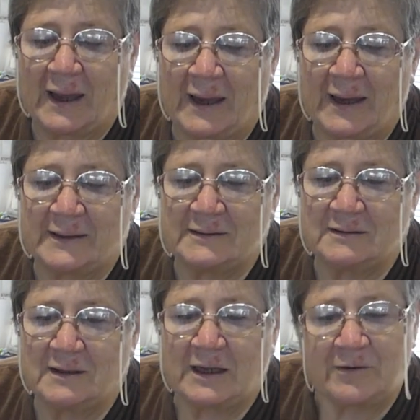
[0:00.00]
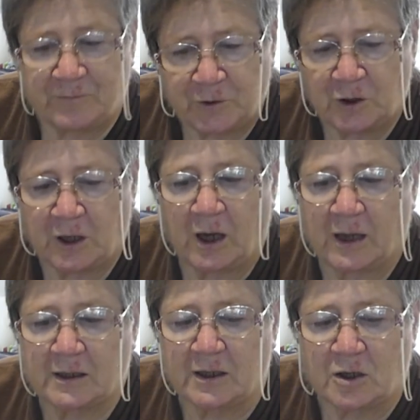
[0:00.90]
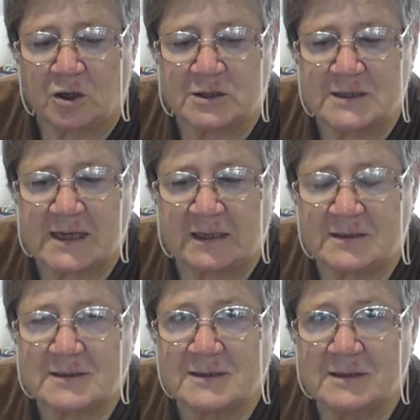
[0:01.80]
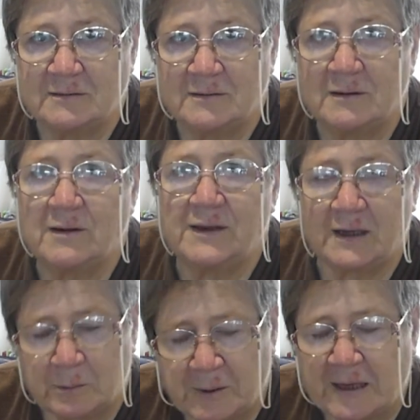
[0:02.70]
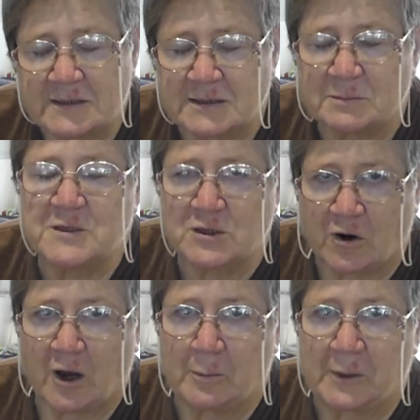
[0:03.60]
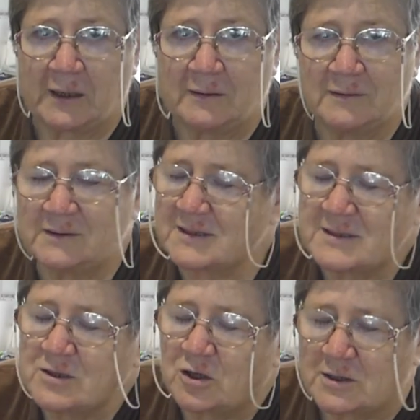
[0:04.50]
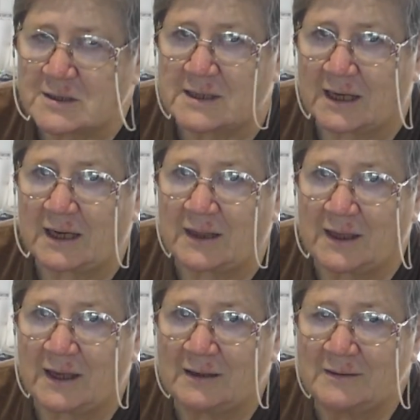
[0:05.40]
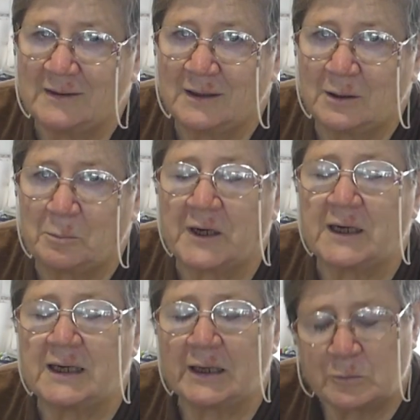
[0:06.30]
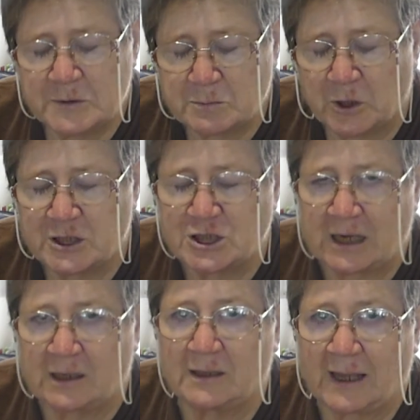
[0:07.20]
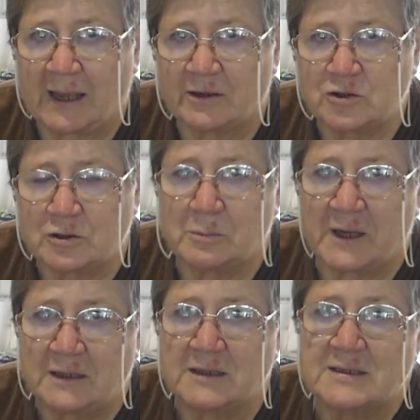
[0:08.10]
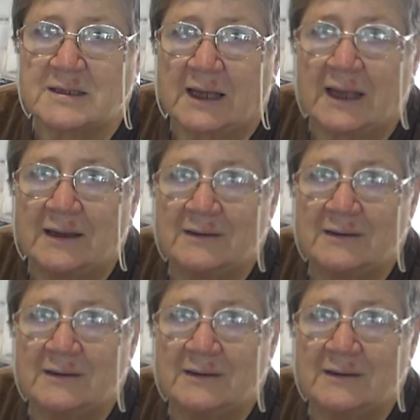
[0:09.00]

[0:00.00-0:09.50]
And if you like the contents, think about subscribing. It doesn't cost anything, but it helps my channel out tremendously.